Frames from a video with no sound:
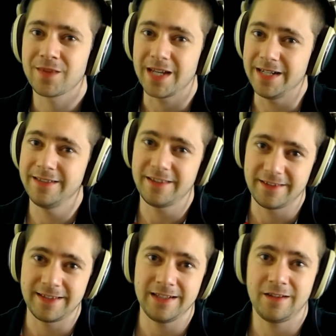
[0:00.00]
It is
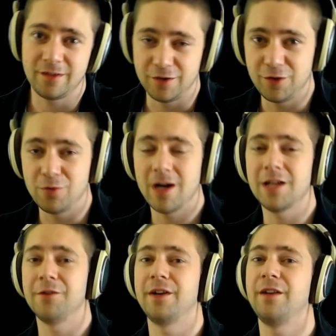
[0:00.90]
set to
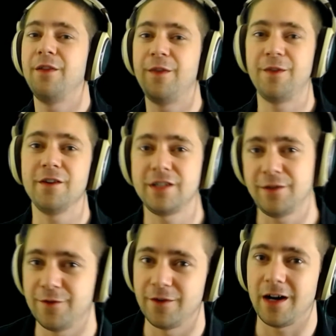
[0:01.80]

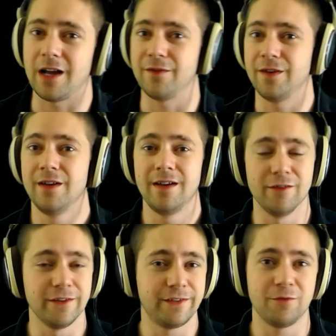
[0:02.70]
235.
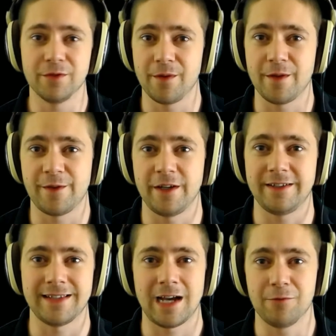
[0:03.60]
Also one of the
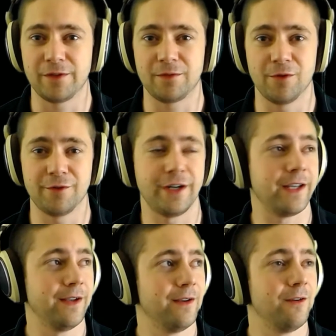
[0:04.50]
things I was
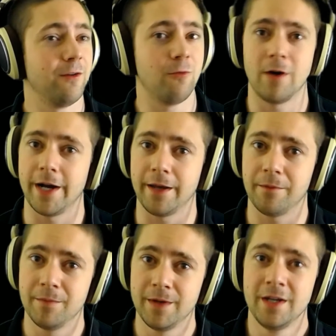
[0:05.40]
wondering, why?
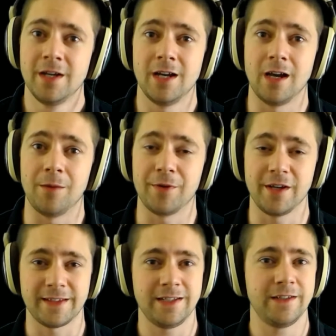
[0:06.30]

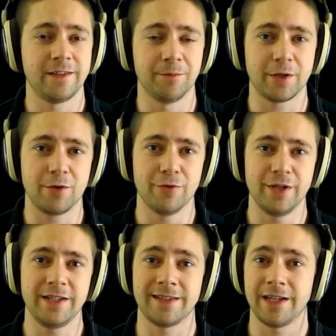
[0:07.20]
Because I did some
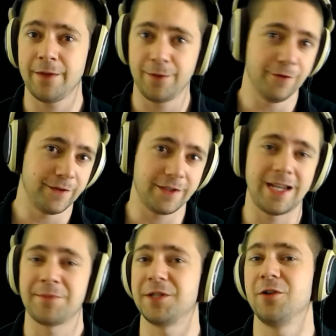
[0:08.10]
recordings and I thought the
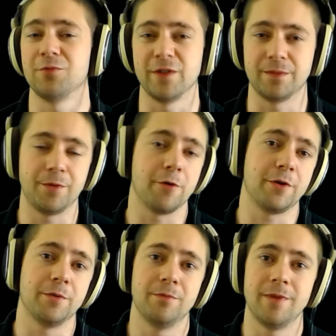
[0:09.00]
capture card was
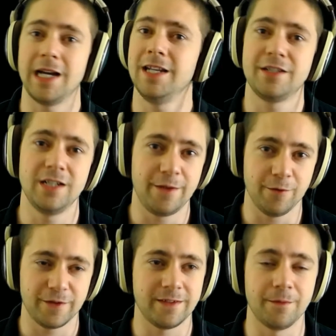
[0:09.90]
broken. I literally
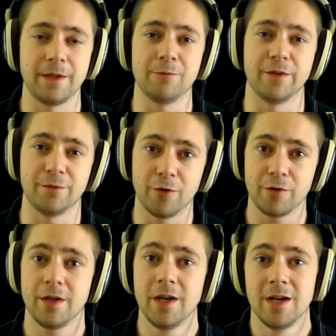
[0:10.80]
thought something was
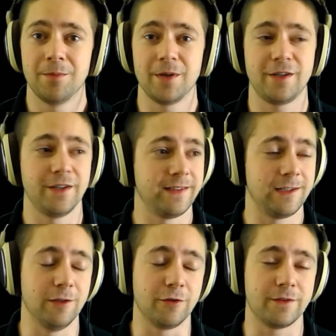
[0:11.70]
wrong because it
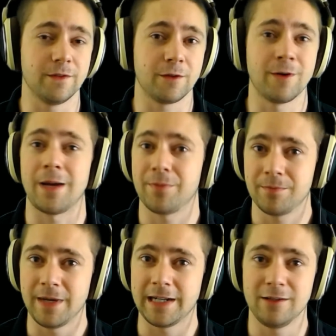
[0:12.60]
looked crap.
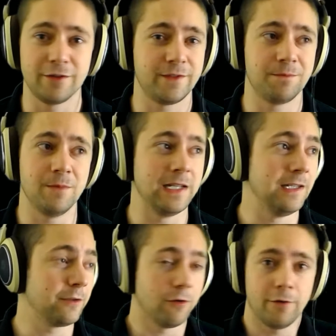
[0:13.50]
It
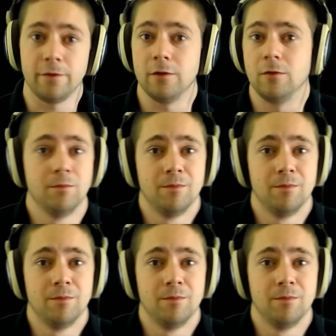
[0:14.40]
looked awful.